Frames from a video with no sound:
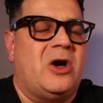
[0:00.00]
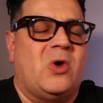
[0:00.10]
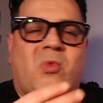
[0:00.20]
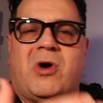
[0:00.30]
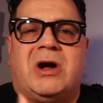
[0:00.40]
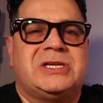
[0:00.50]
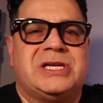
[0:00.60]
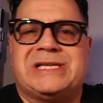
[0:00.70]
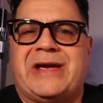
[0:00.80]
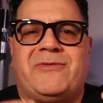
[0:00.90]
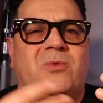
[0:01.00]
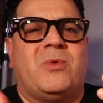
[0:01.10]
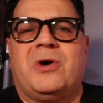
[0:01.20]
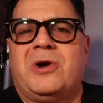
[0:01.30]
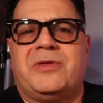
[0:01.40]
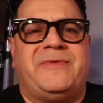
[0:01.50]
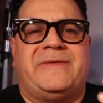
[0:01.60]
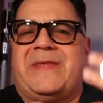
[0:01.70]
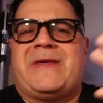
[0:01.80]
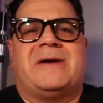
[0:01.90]
a watch that's ever worth
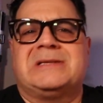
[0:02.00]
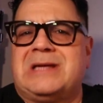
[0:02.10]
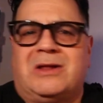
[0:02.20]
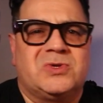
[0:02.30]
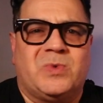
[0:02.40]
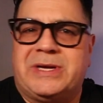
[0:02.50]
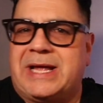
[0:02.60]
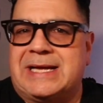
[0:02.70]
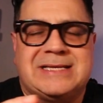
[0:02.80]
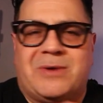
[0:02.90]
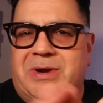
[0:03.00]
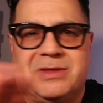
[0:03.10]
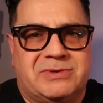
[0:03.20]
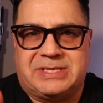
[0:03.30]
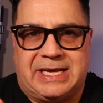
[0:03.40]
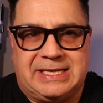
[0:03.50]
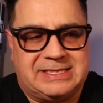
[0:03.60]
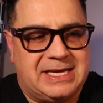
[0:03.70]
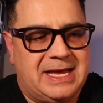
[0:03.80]
$50,000 one day. It's not one of things.